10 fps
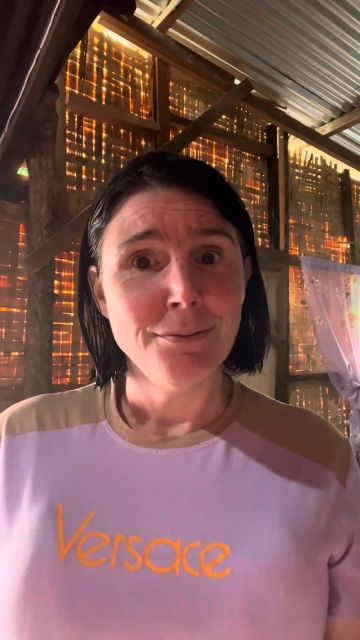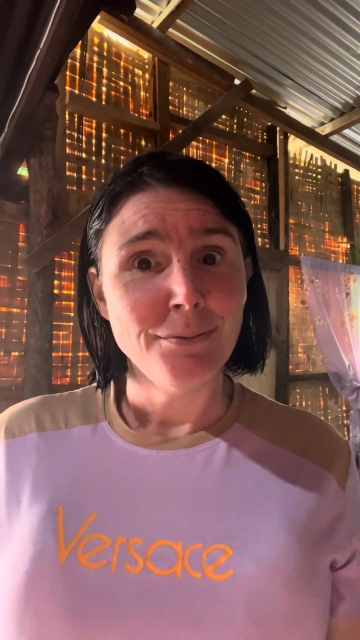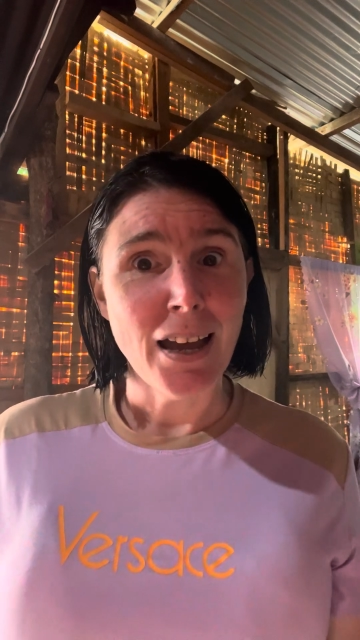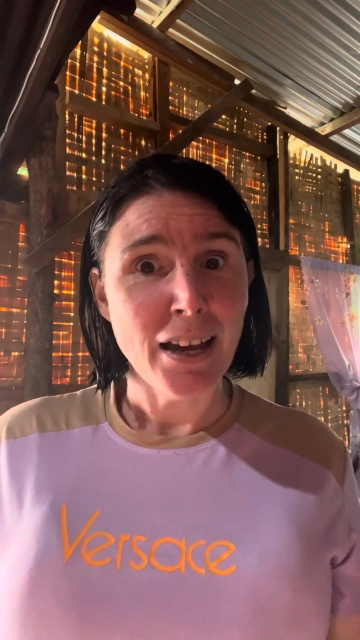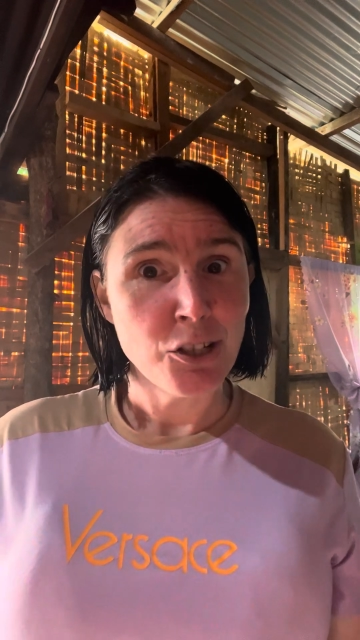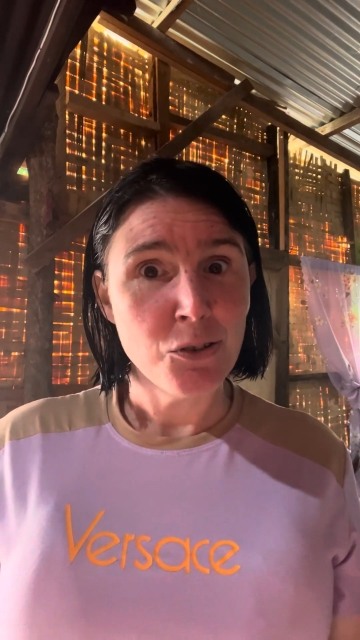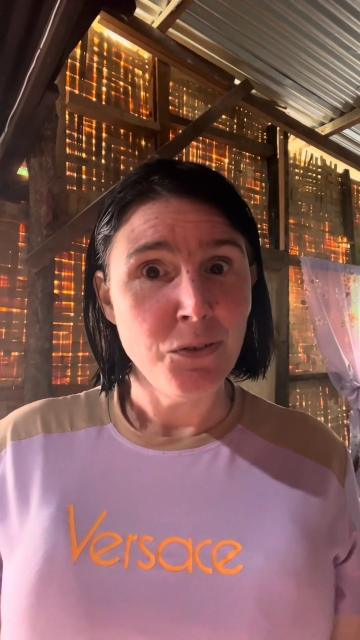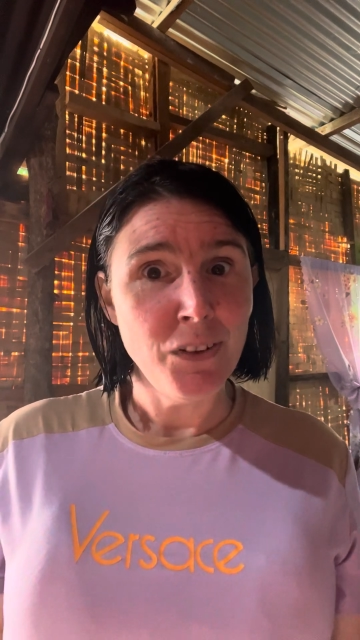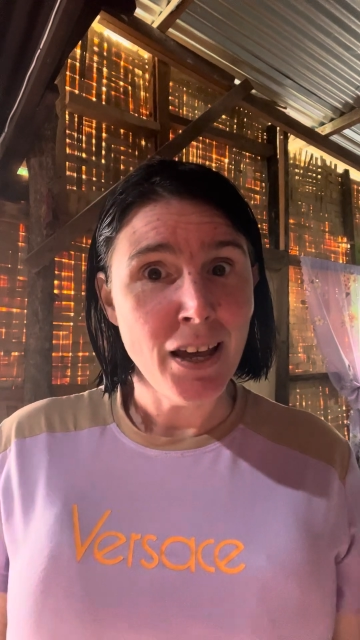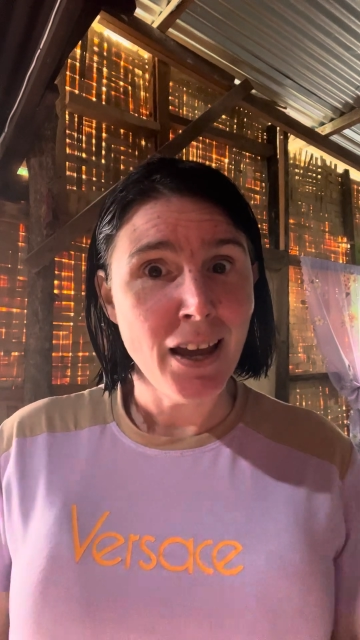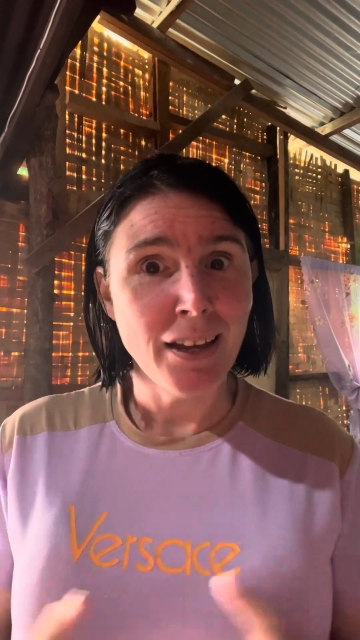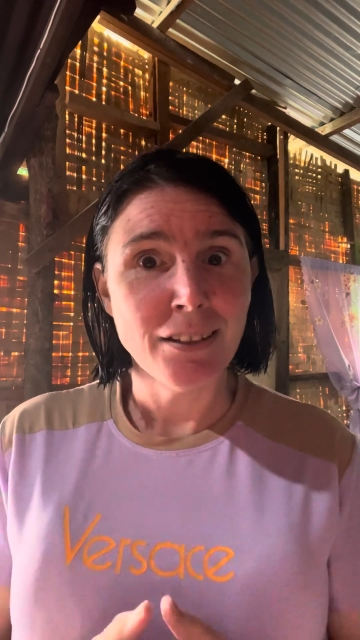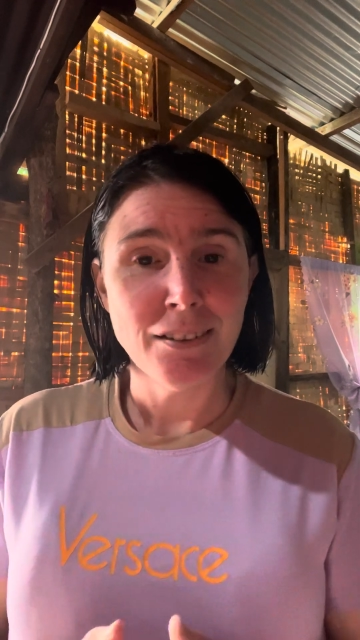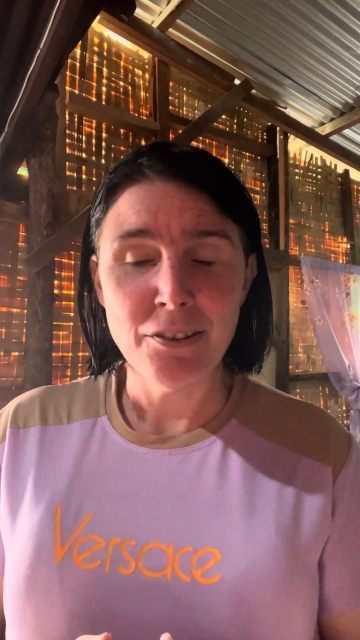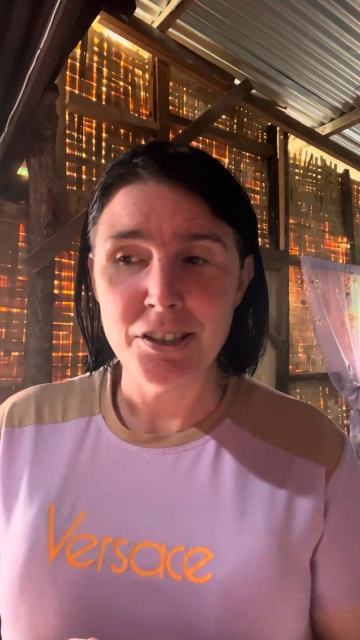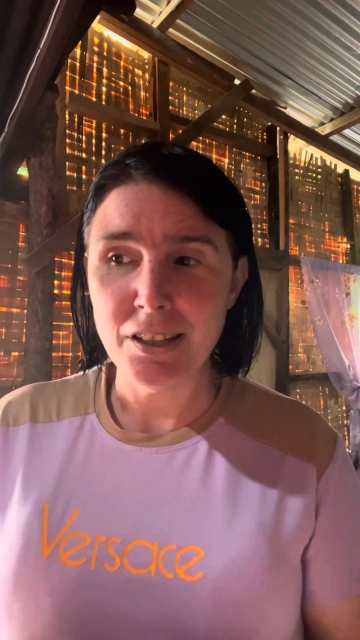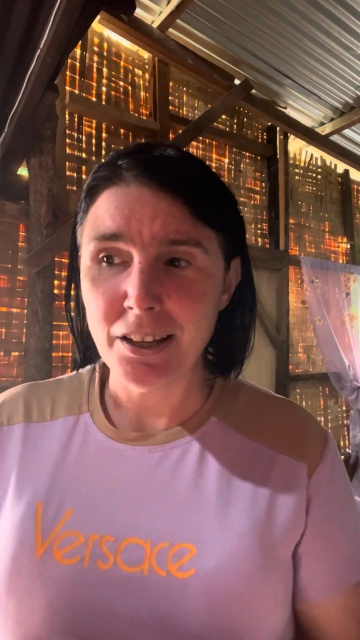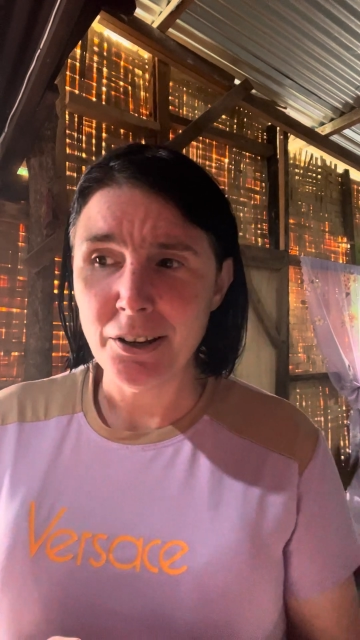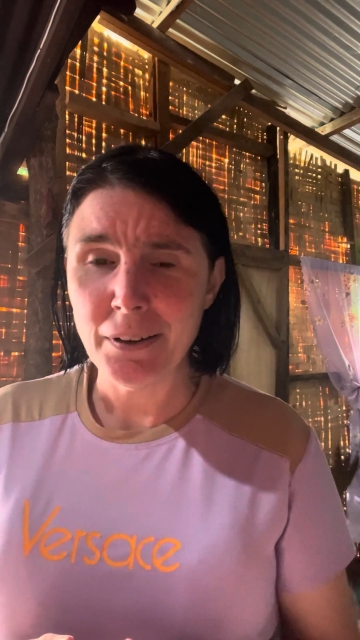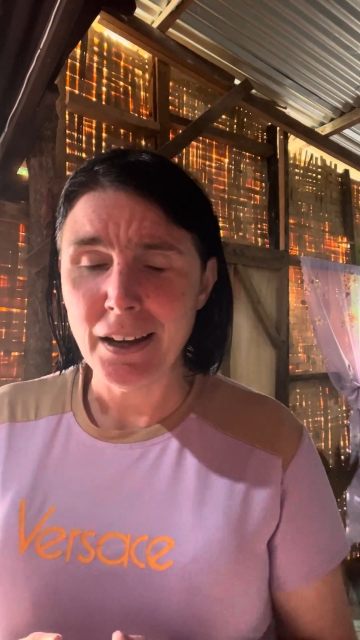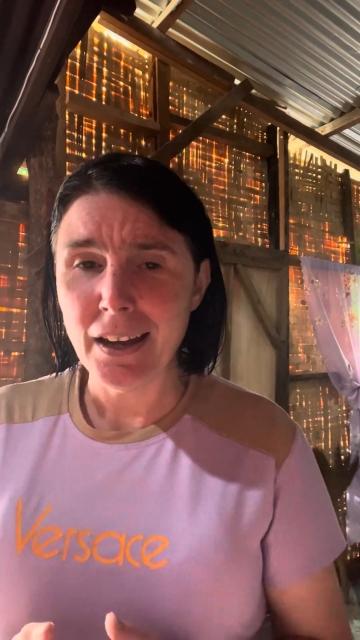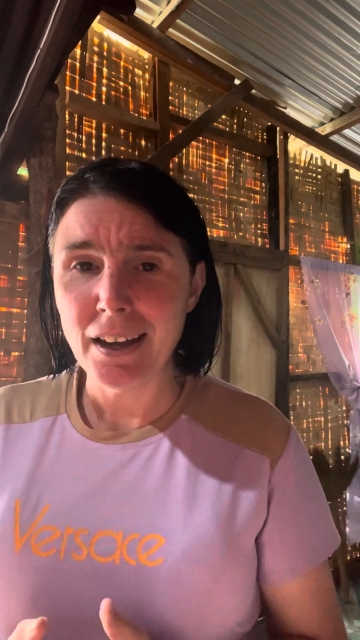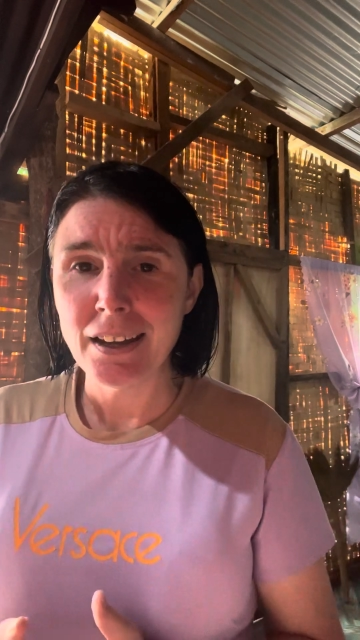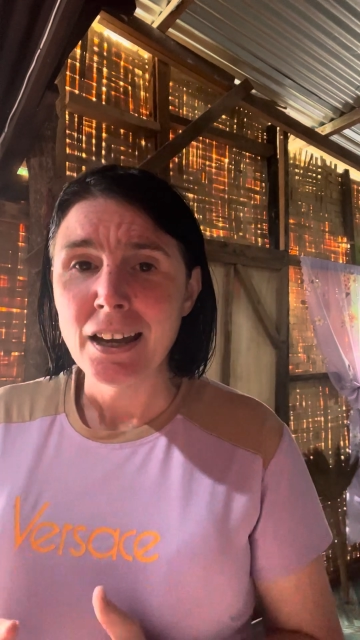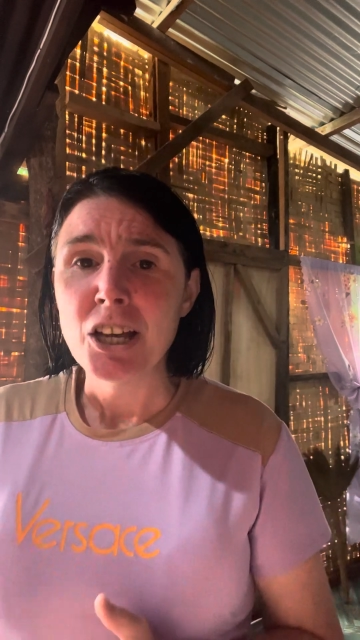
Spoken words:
actual flying. I was like, okay.